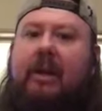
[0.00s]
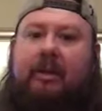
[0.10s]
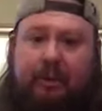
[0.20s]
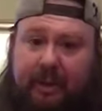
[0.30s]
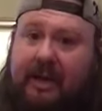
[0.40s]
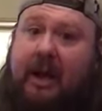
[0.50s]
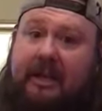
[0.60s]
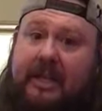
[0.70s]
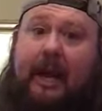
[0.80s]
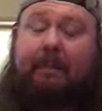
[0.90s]
through the
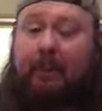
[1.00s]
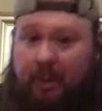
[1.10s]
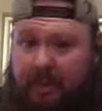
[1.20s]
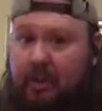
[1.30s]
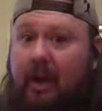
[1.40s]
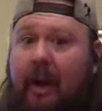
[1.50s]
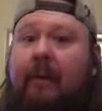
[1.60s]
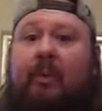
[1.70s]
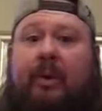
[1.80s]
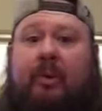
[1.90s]
contact portal,
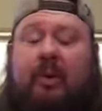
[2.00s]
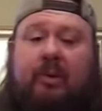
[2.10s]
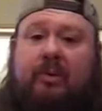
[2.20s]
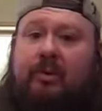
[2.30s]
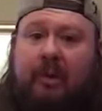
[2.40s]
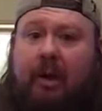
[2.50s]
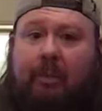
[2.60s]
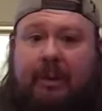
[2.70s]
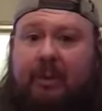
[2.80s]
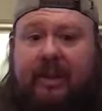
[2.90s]
and we will
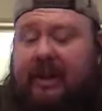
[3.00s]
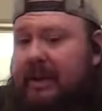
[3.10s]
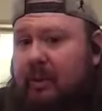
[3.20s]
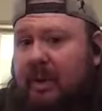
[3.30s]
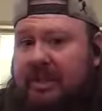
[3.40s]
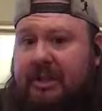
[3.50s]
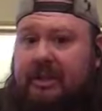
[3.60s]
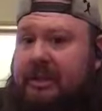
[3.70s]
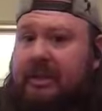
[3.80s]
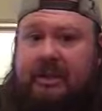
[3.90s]
help you with any
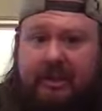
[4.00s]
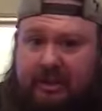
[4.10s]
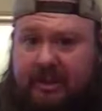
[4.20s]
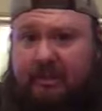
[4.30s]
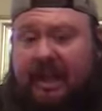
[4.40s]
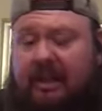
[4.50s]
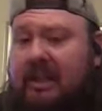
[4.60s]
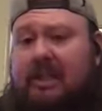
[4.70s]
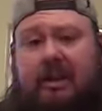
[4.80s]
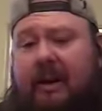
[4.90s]
questions or concerns about
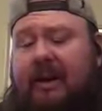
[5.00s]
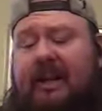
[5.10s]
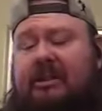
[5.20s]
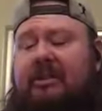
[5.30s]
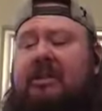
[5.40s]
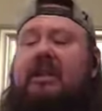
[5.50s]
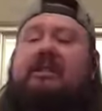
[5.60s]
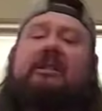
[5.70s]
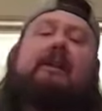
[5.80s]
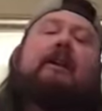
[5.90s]
this or any
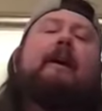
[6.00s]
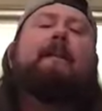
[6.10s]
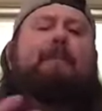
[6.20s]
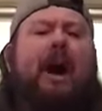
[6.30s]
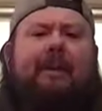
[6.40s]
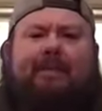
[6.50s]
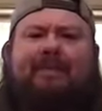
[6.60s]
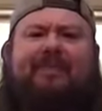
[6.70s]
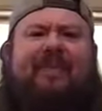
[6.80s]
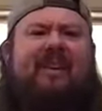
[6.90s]
exercises.
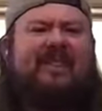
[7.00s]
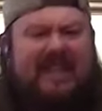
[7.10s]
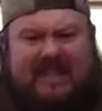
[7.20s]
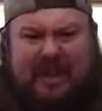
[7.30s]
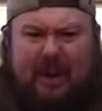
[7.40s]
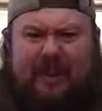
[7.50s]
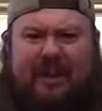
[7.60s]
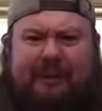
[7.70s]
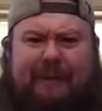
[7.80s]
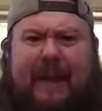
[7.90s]
But let's start with
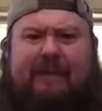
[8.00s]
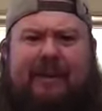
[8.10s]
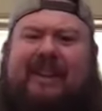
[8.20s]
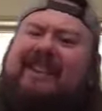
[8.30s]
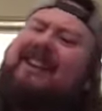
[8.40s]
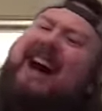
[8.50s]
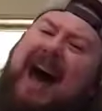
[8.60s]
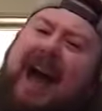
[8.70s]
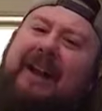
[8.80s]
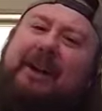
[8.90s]
our favorite.
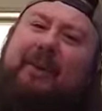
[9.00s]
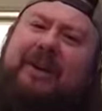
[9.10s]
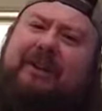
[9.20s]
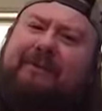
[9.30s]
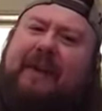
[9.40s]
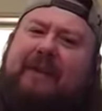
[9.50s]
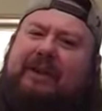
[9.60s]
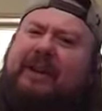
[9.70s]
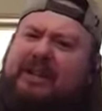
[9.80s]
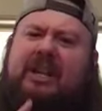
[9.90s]
I know what your
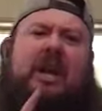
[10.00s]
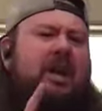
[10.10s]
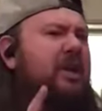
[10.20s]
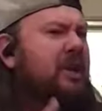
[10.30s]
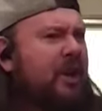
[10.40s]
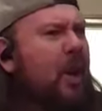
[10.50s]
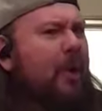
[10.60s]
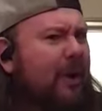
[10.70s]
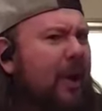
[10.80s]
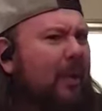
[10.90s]
favorite is.
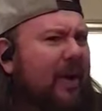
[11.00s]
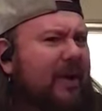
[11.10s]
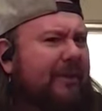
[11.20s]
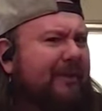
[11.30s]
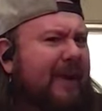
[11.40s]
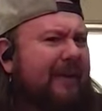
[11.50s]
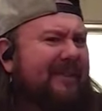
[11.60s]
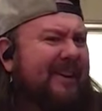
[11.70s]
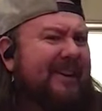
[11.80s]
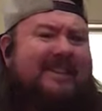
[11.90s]
You know what your
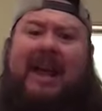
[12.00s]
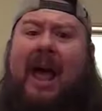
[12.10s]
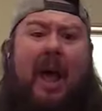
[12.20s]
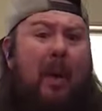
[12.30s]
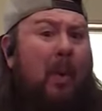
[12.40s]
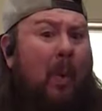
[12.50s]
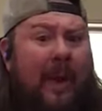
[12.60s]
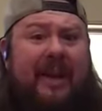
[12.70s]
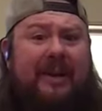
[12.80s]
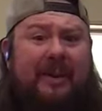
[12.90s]
favorite is.
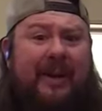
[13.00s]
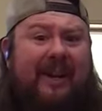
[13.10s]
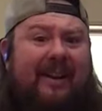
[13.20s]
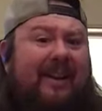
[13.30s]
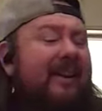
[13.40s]
We do it